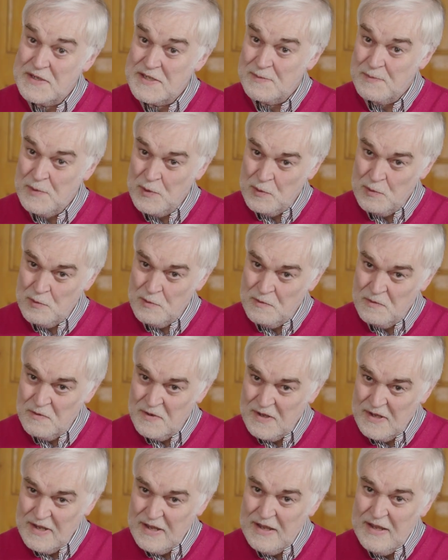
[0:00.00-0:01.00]
explore,
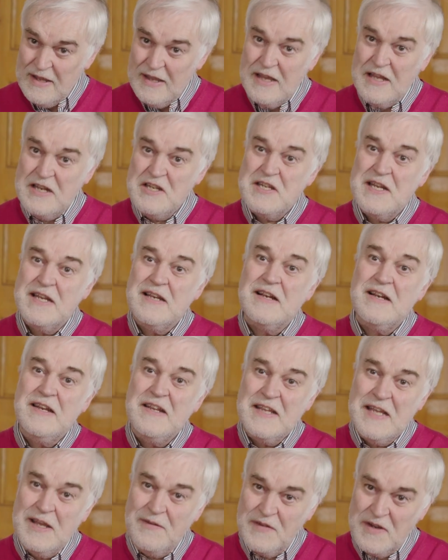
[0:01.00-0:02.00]
and gently
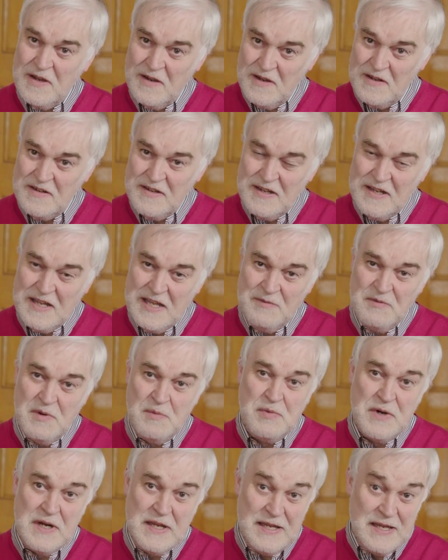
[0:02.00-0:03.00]
kept guiding him and
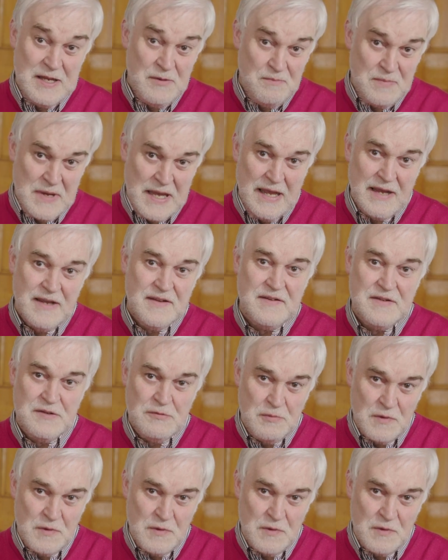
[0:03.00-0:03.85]
bringing him back to